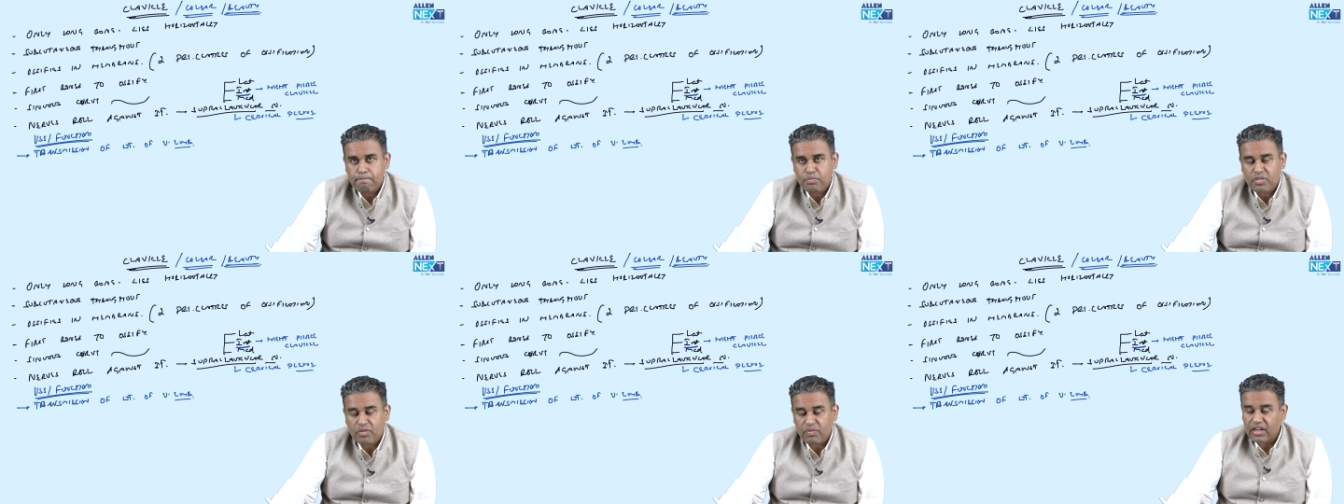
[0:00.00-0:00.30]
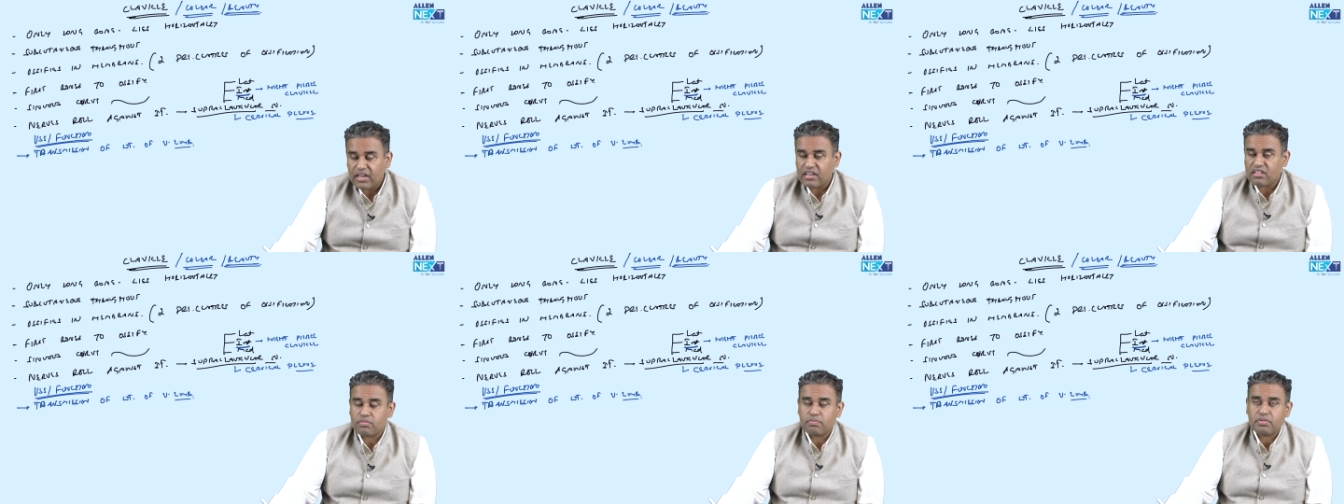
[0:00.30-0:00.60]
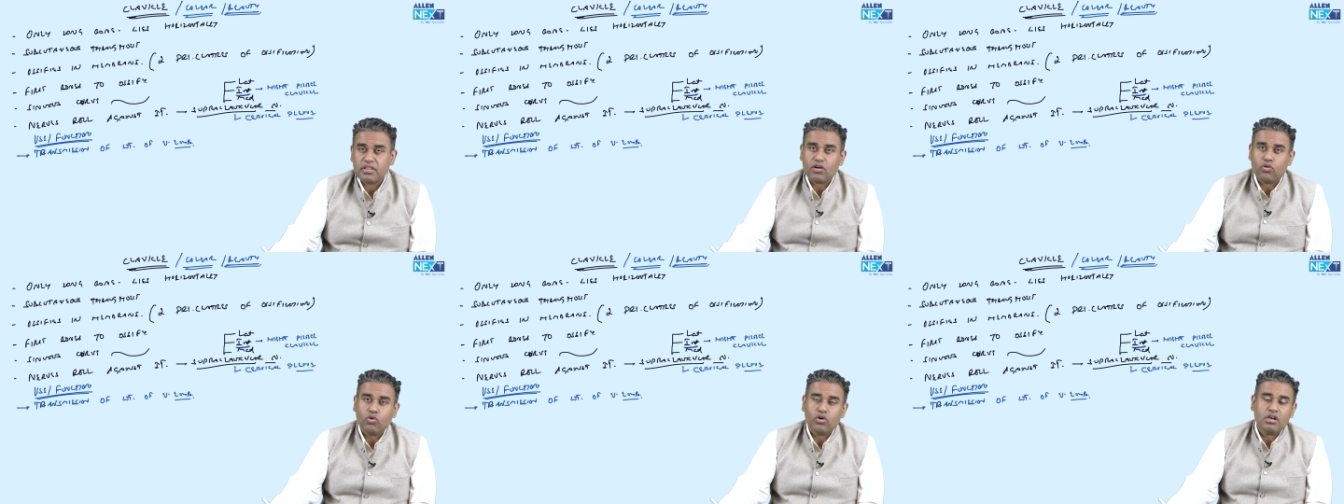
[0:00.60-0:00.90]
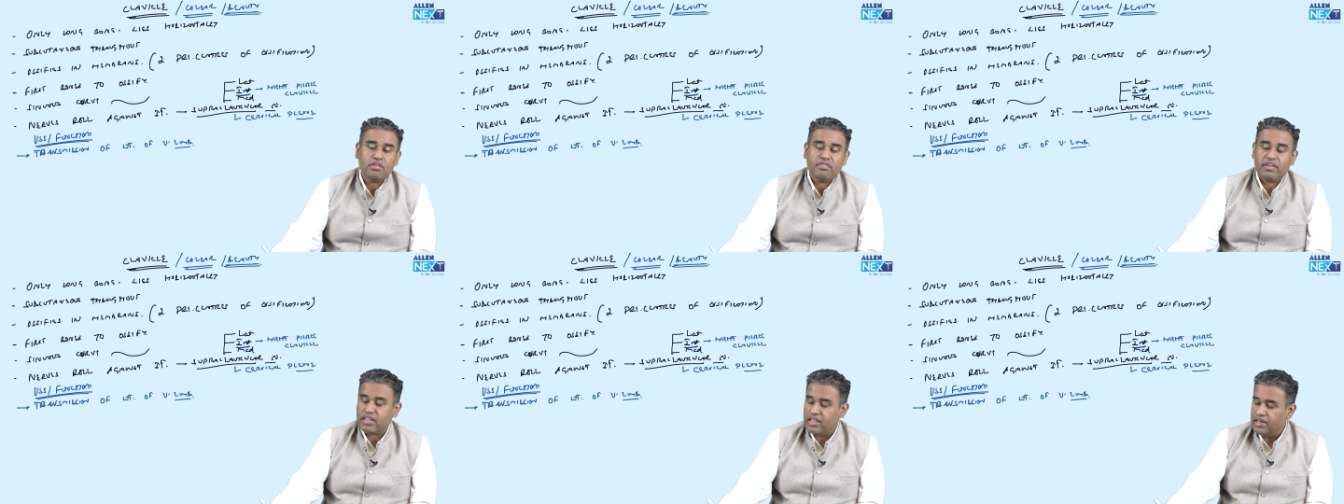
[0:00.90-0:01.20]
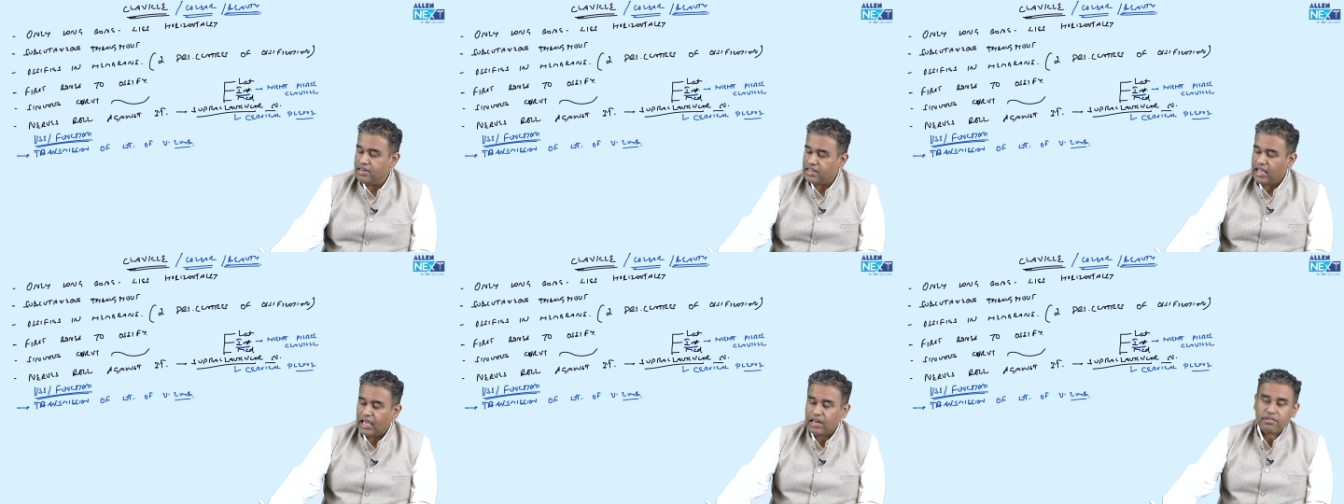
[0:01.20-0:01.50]
the weight is the whole weight,
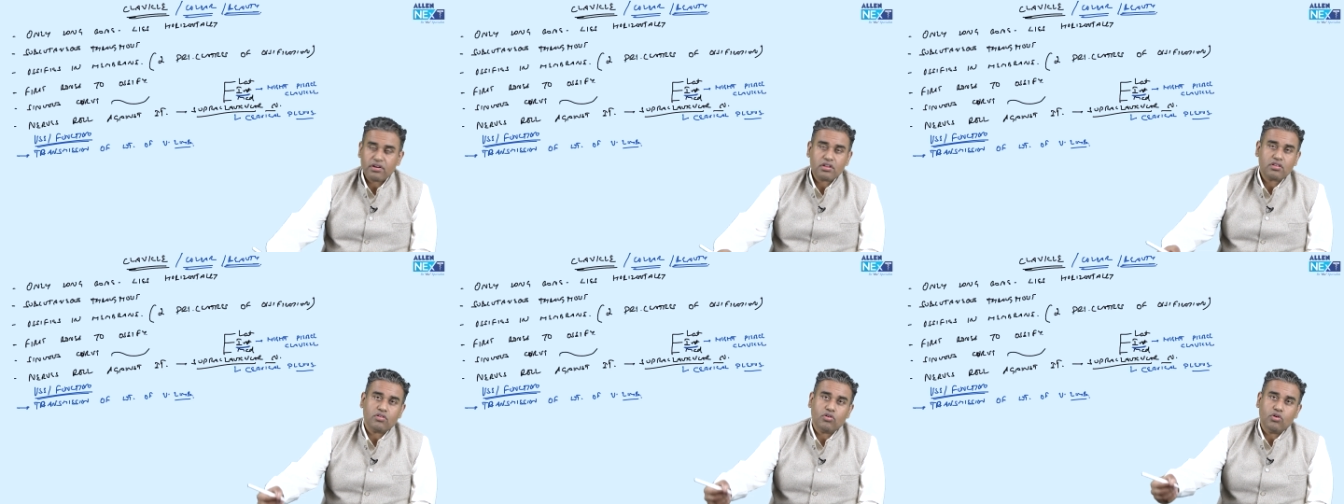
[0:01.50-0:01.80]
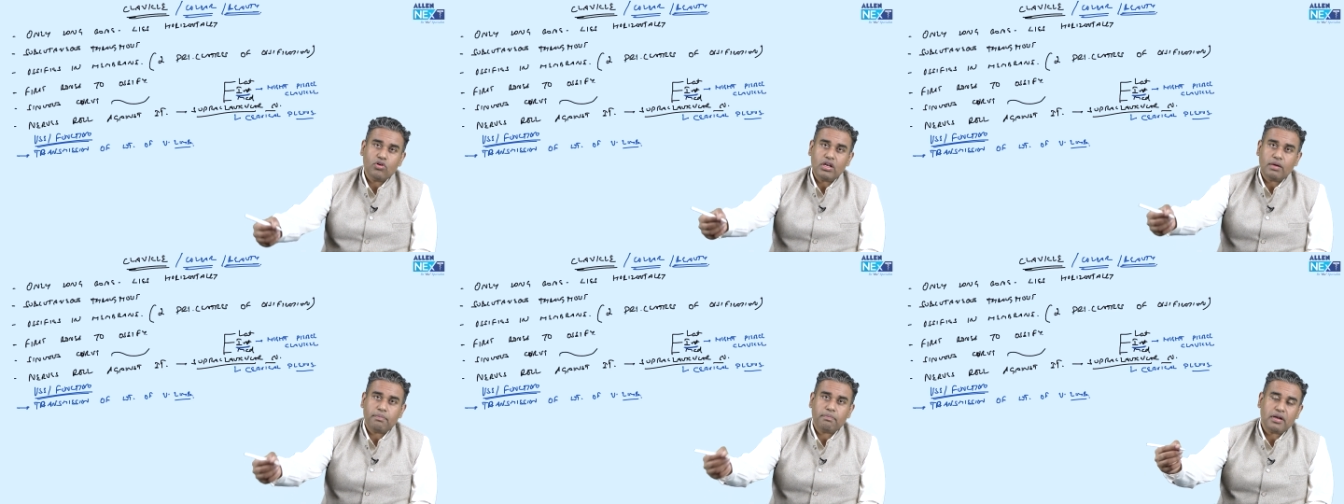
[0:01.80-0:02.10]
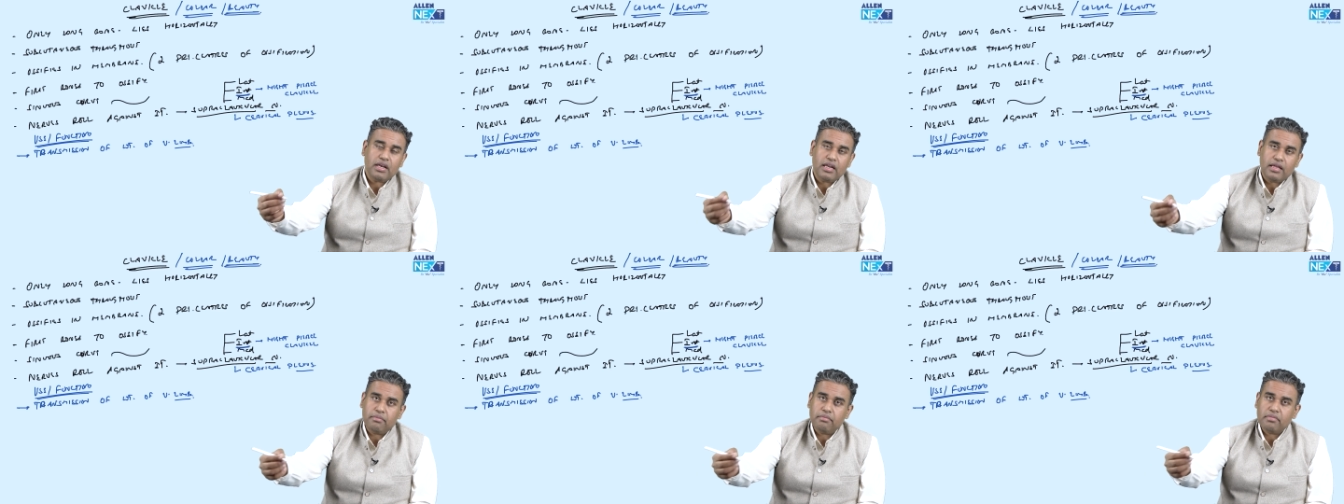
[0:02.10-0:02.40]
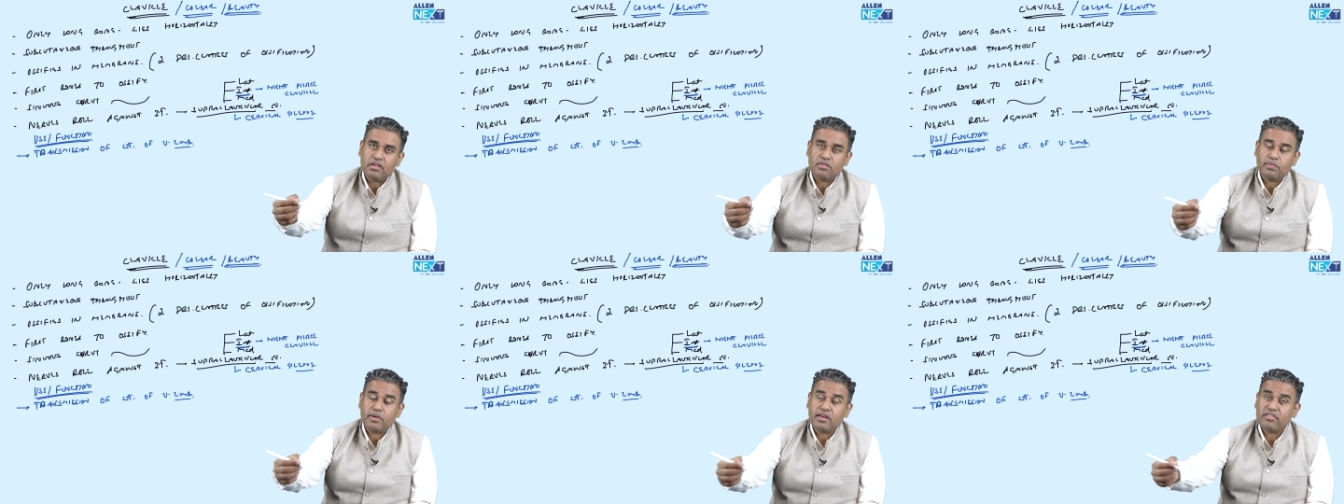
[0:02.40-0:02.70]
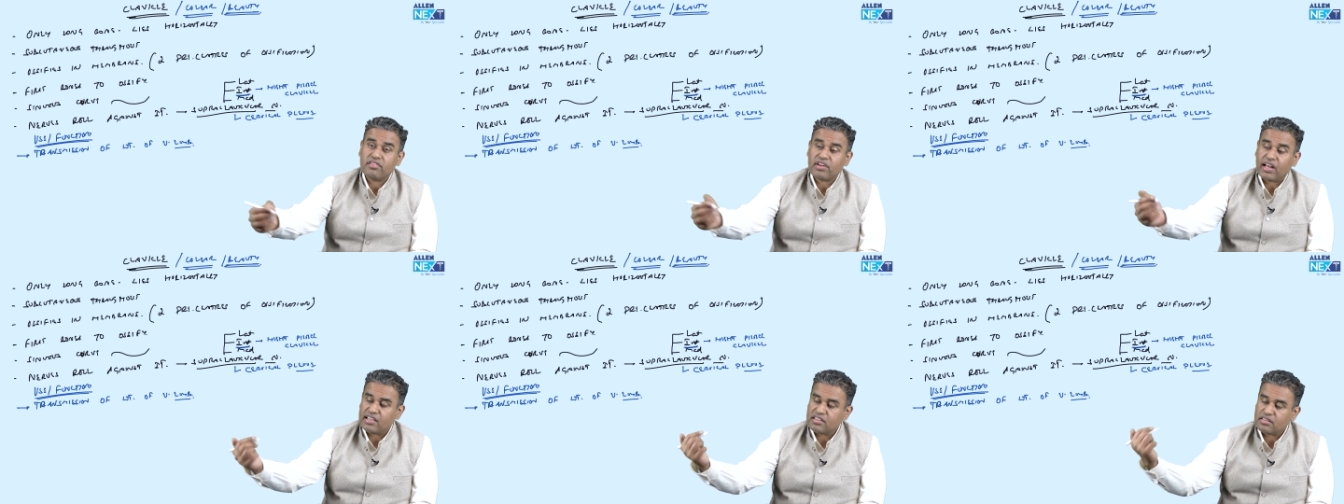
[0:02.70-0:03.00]
entire weight of the whole upper limb is
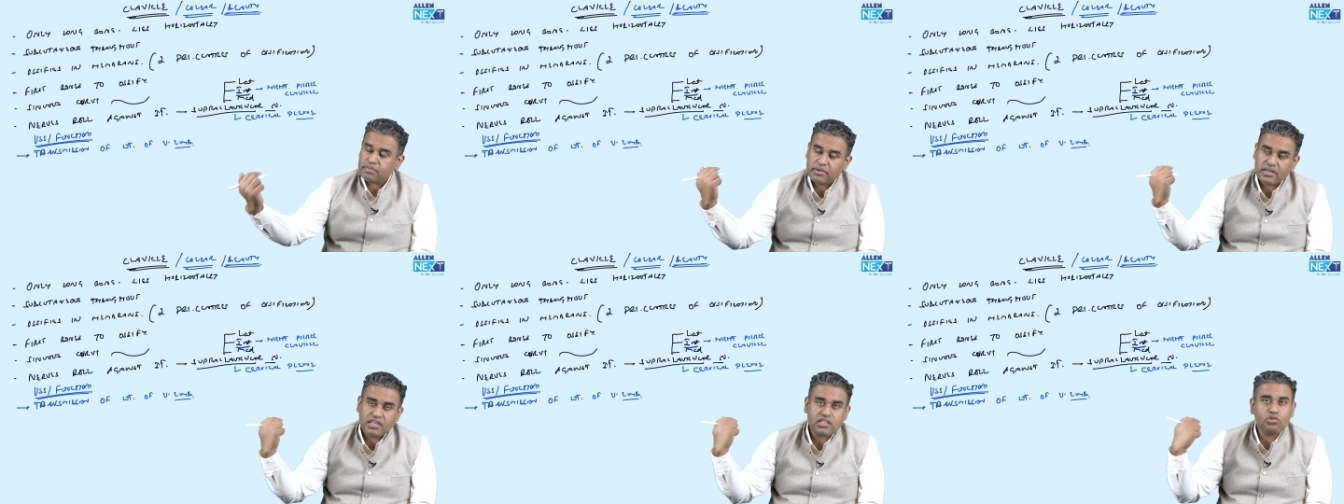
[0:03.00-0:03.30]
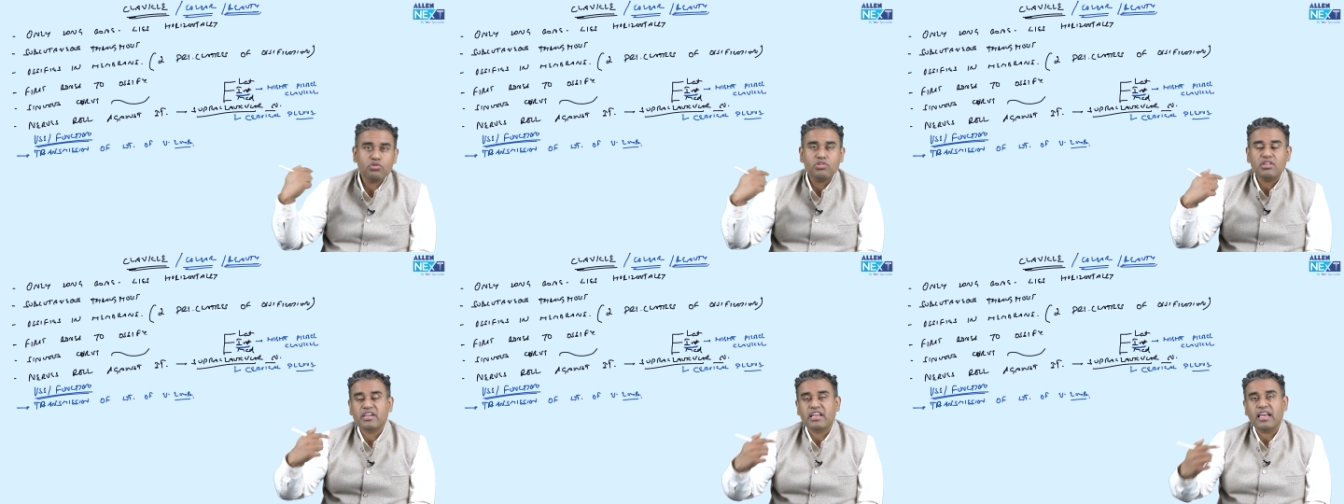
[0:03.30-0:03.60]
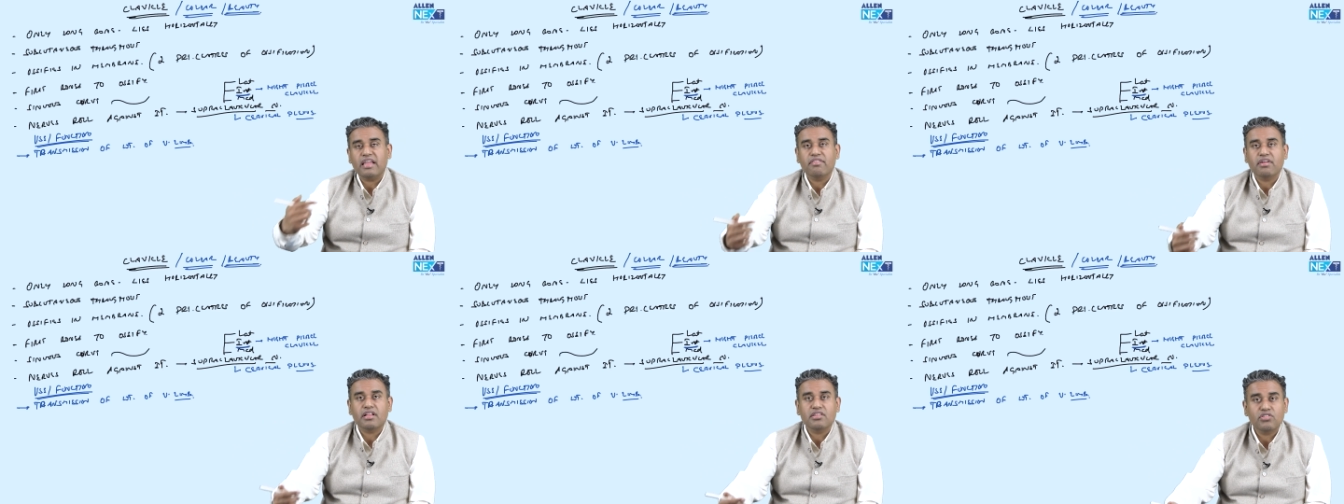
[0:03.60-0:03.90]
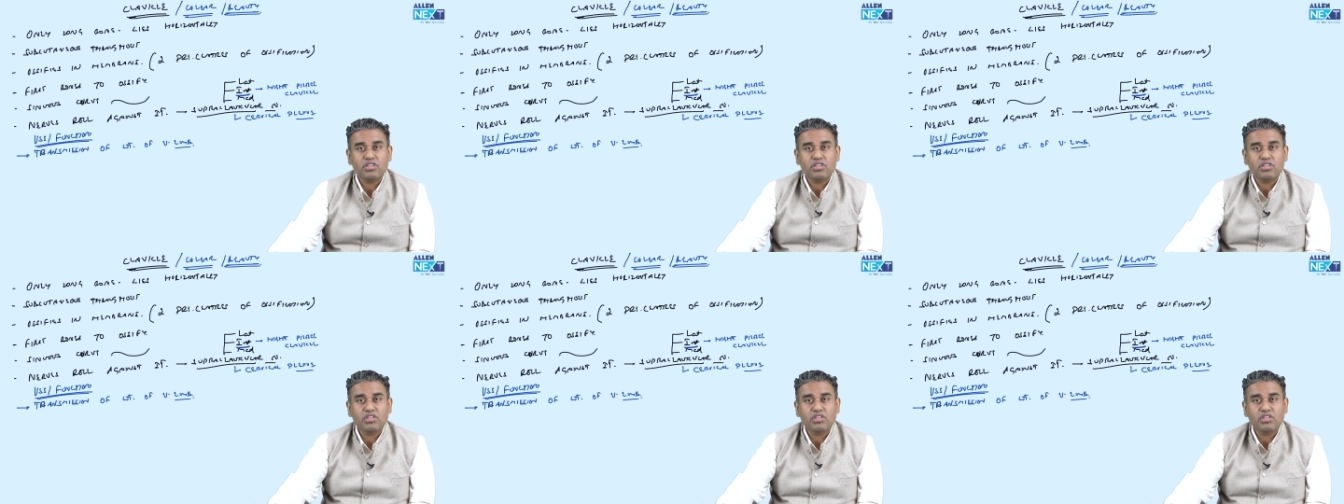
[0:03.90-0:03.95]
being transmitted through the clavicle.